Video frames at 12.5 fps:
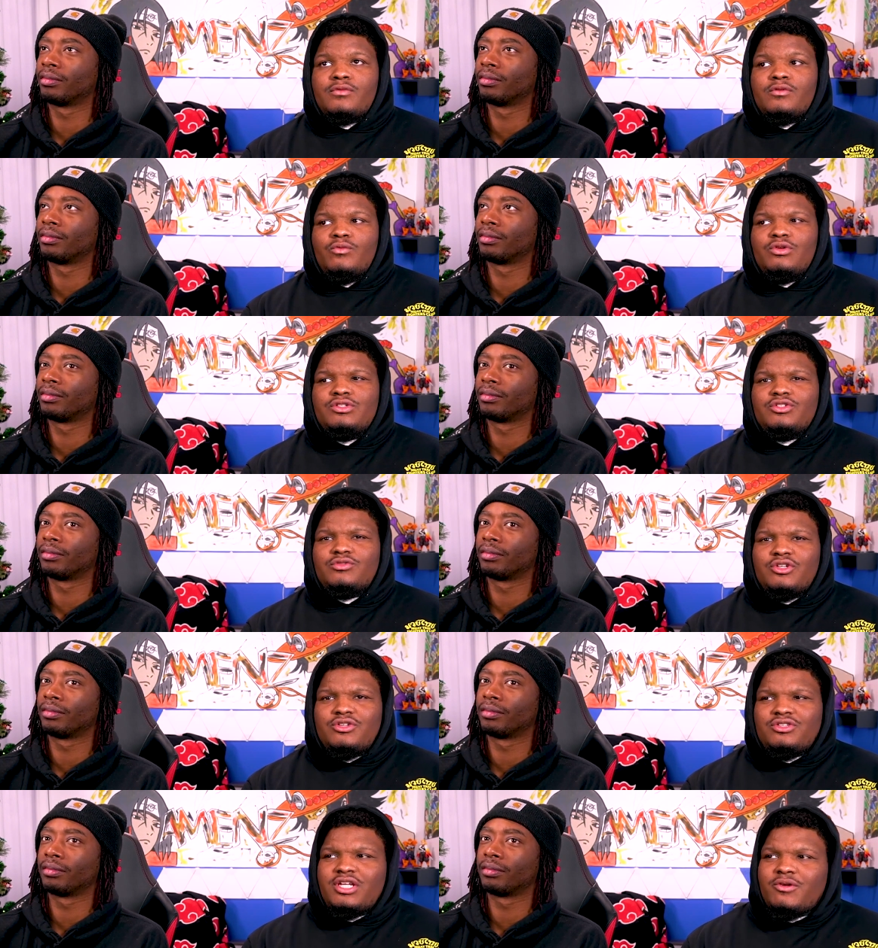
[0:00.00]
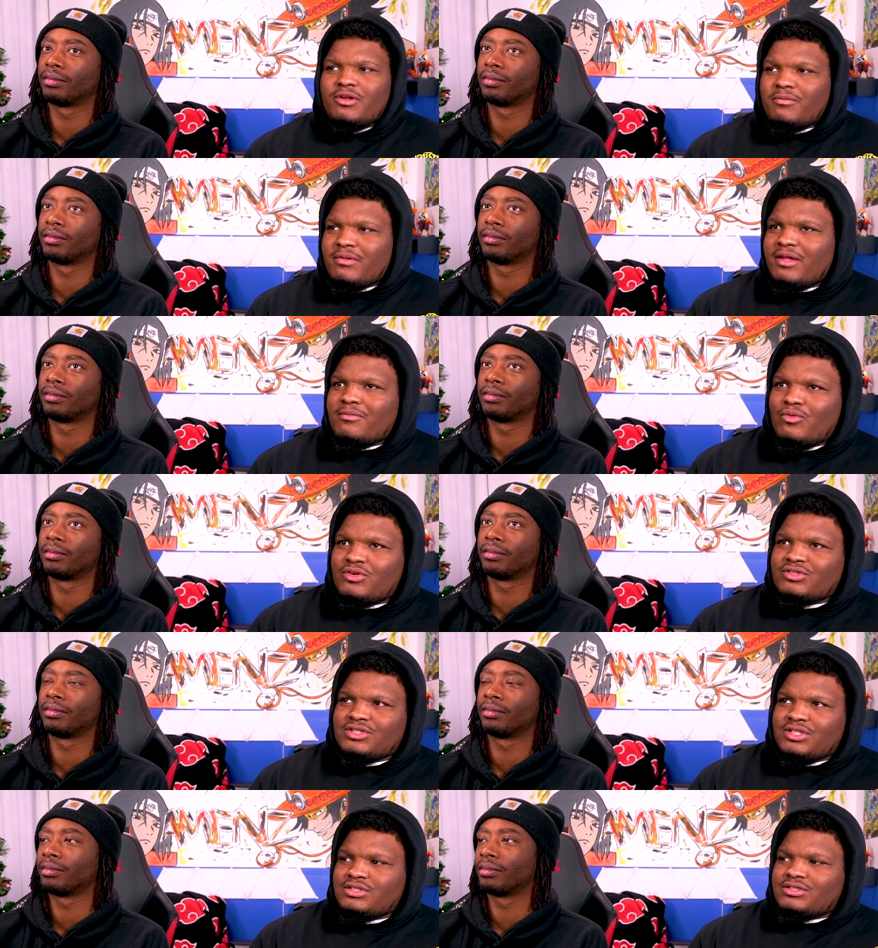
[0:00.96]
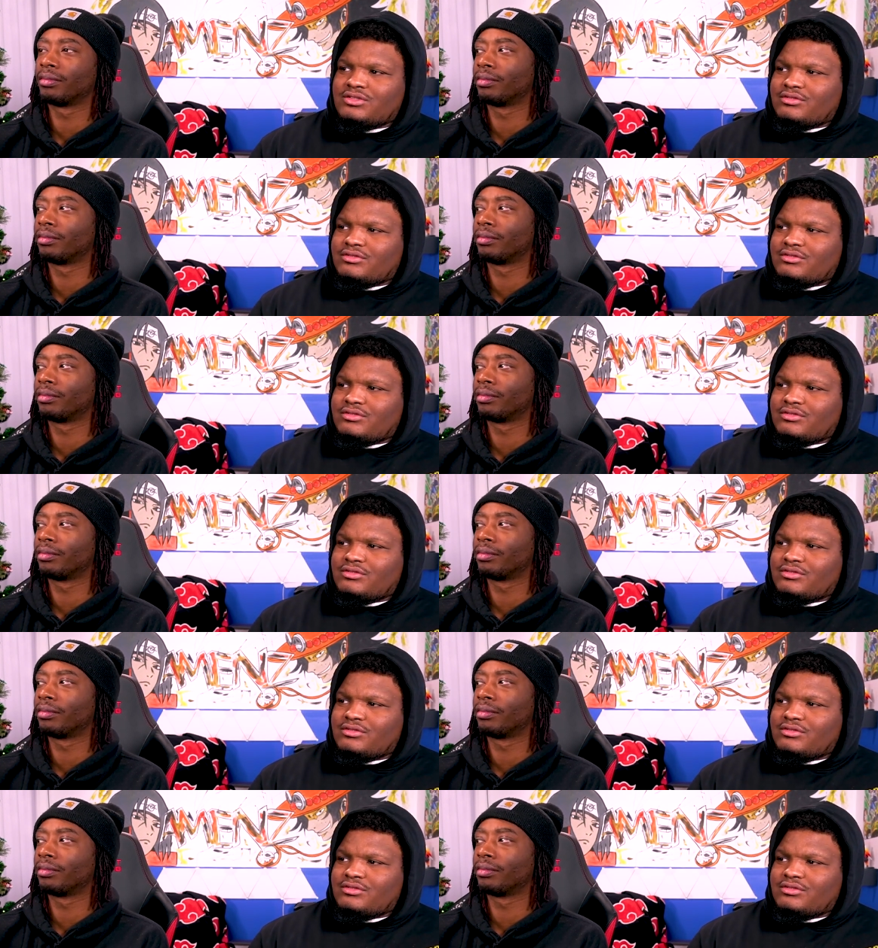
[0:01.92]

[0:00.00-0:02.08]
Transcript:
Speaker 1: Don't you think it would have made more sense